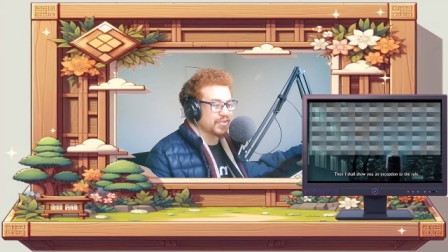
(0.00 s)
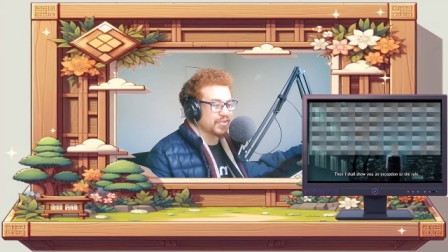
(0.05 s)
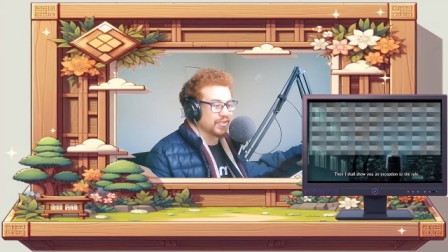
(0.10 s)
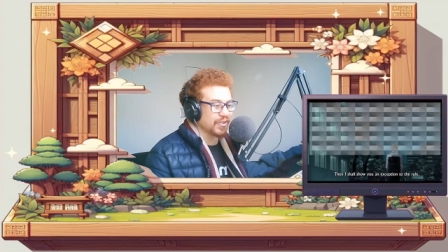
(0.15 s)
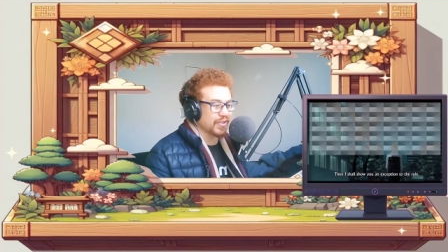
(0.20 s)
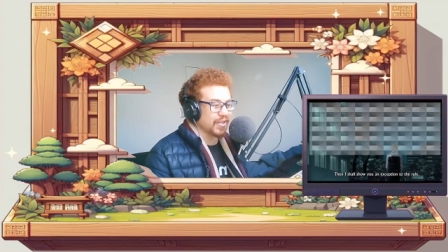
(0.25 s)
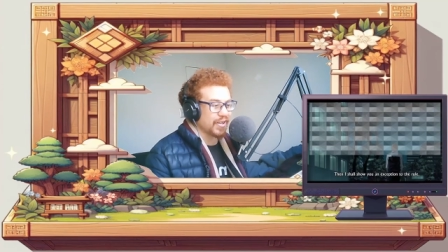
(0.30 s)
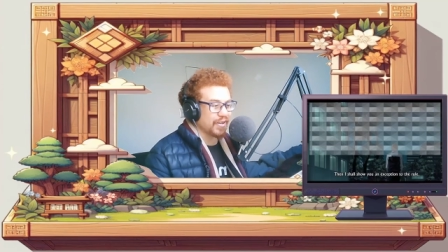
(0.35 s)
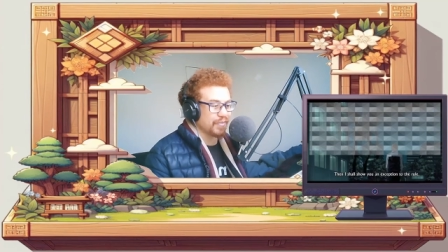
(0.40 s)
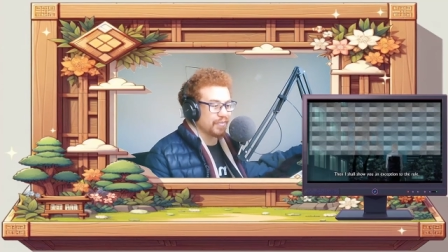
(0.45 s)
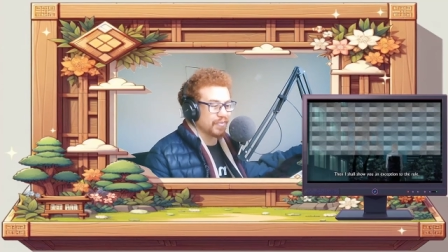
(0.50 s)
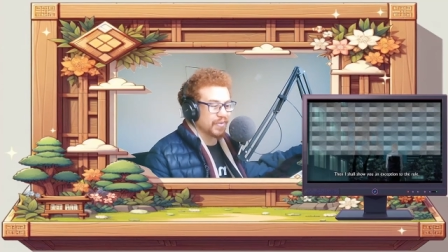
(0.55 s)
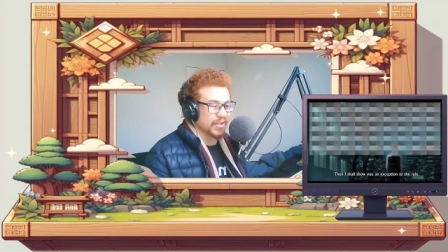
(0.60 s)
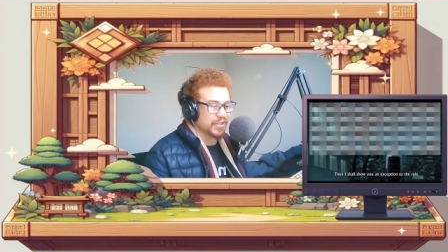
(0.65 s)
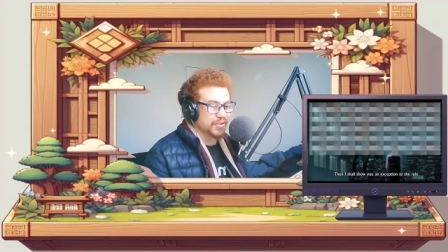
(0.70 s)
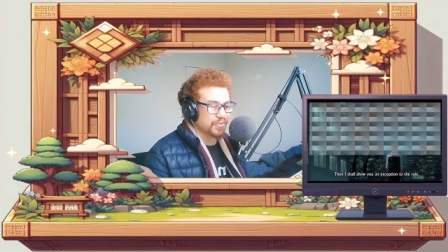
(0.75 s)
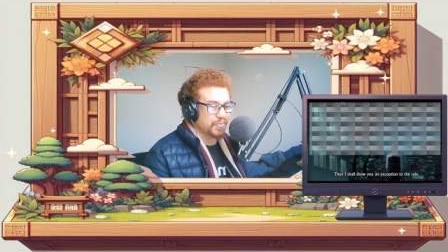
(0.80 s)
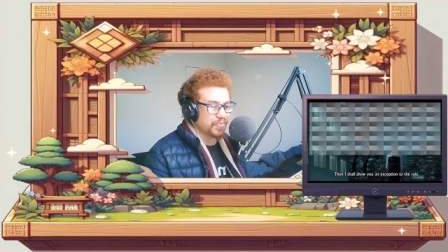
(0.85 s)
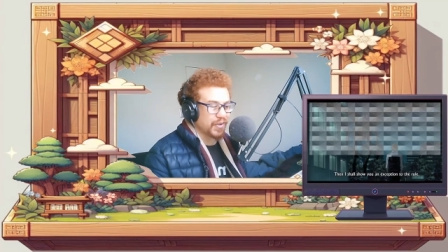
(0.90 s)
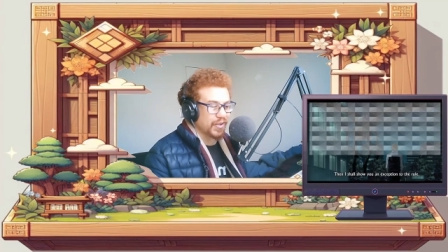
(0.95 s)
to them
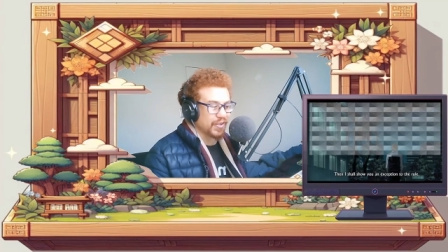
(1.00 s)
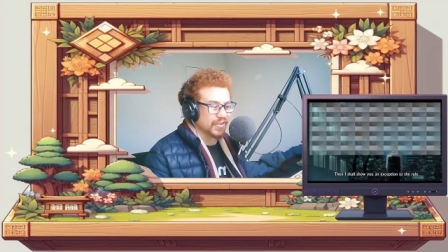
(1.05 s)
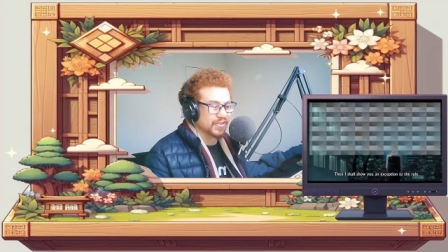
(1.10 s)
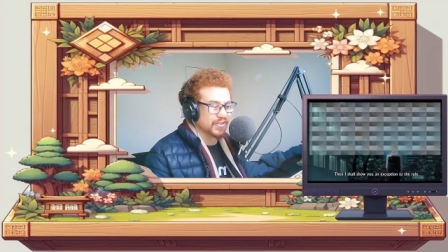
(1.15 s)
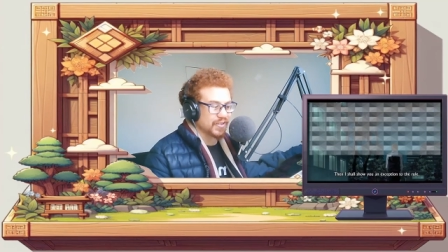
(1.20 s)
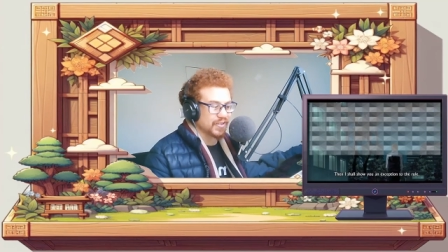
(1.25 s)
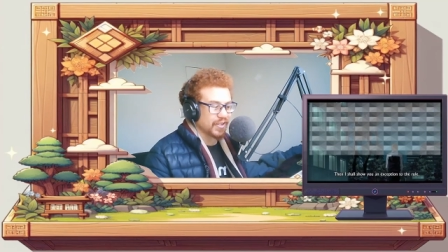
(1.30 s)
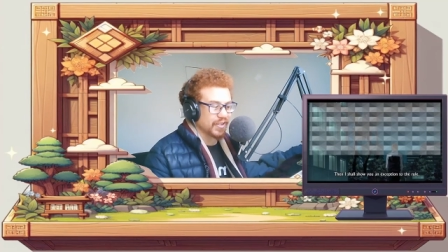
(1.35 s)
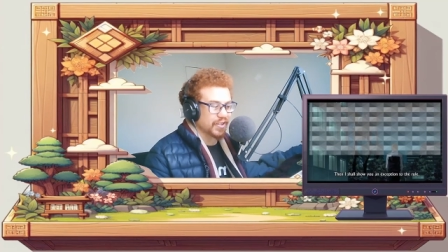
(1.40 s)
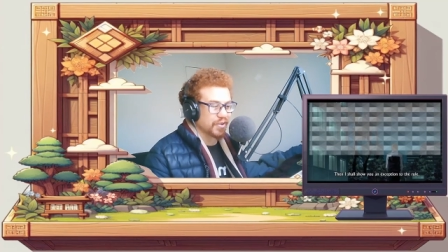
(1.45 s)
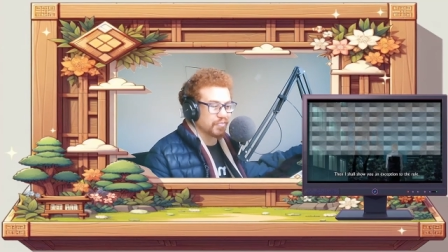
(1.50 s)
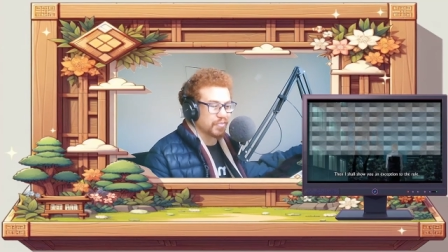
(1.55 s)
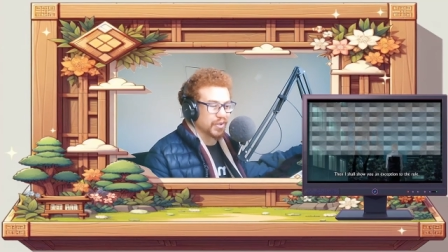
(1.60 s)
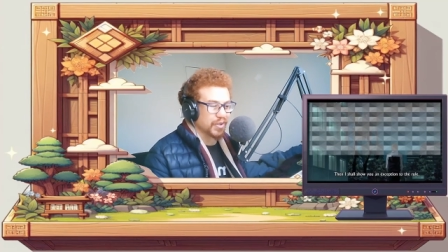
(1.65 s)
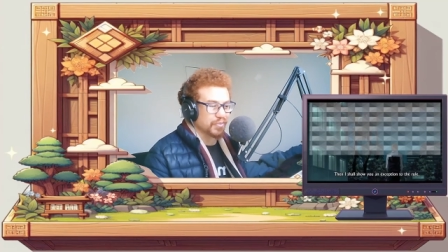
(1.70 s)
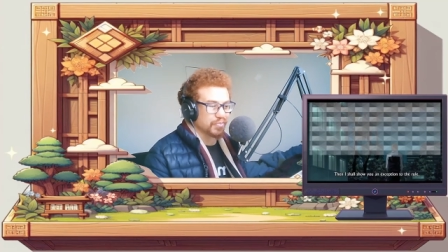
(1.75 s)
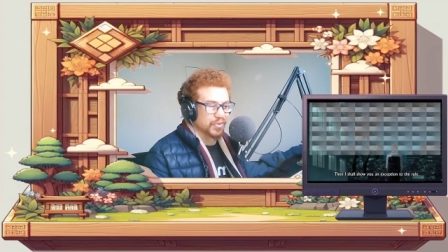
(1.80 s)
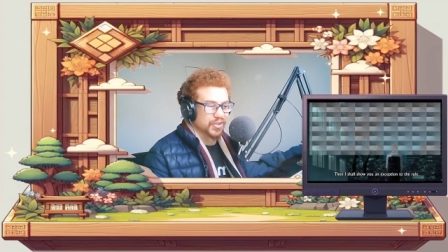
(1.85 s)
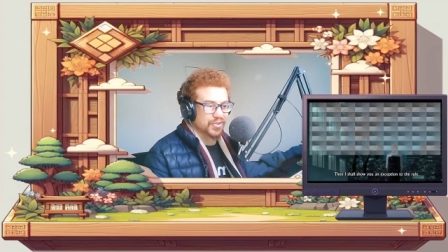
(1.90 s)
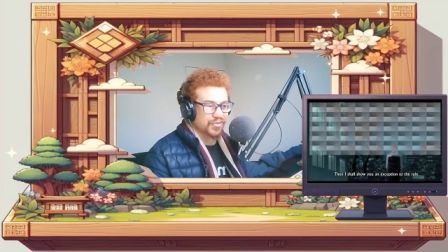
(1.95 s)
experience nothing
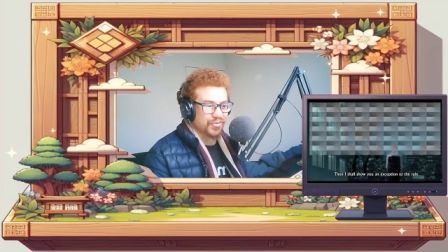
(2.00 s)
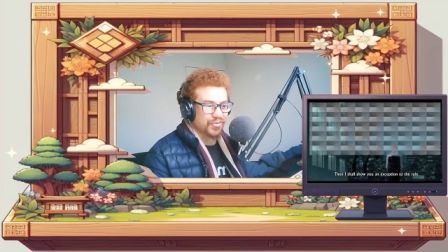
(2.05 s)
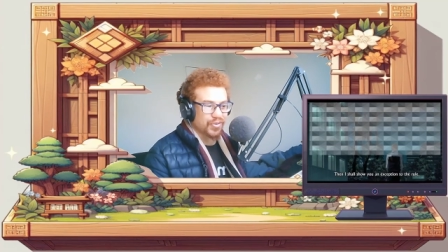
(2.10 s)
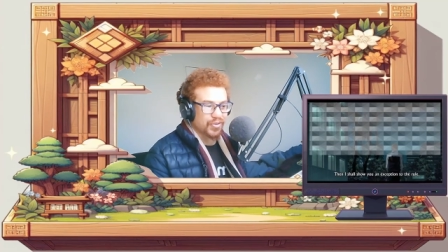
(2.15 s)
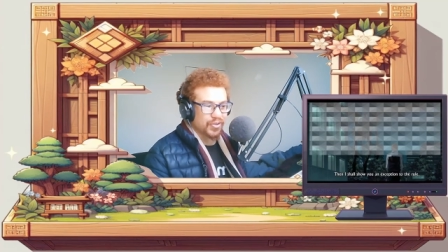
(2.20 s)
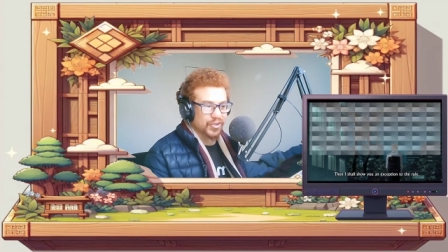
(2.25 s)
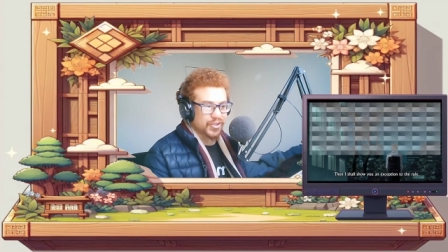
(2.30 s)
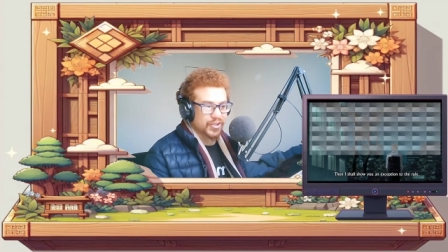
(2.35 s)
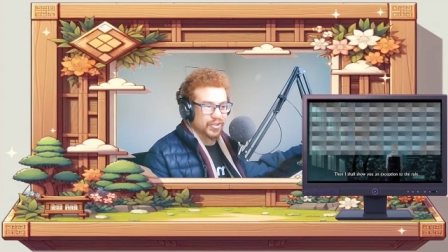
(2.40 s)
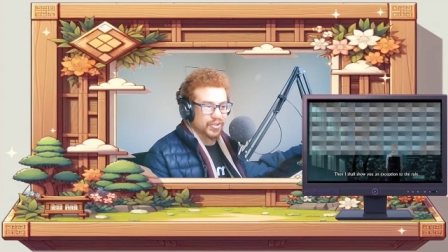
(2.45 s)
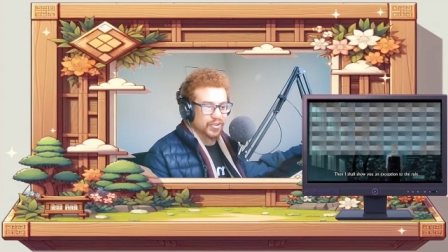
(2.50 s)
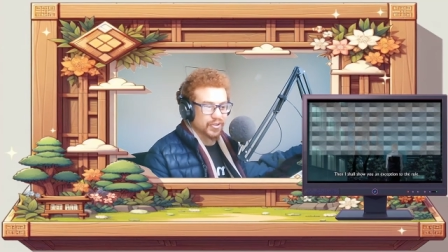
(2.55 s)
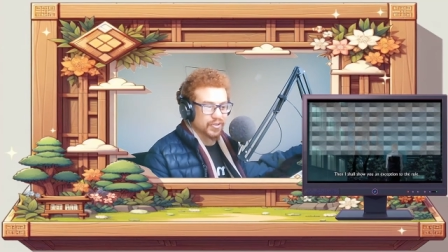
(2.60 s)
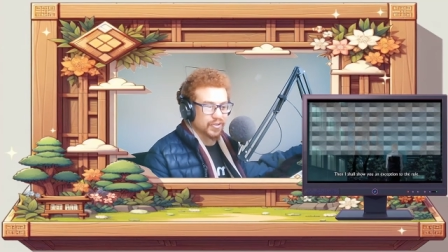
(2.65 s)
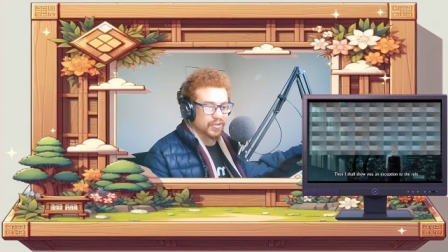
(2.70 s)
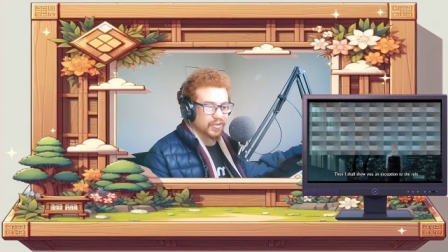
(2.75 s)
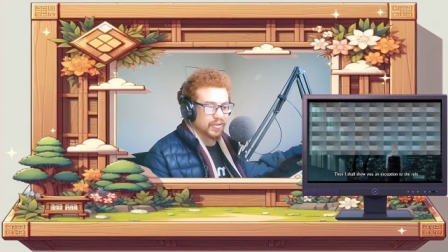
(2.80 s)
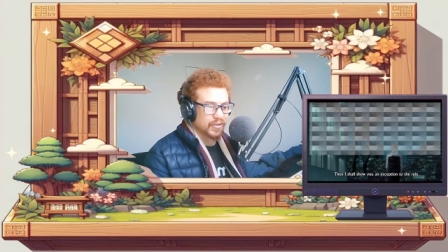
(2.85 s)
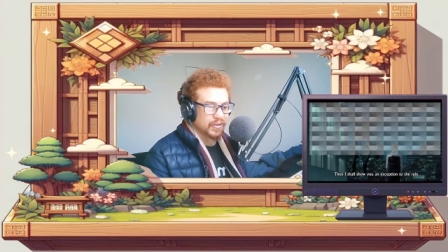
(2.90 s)
but misfortune.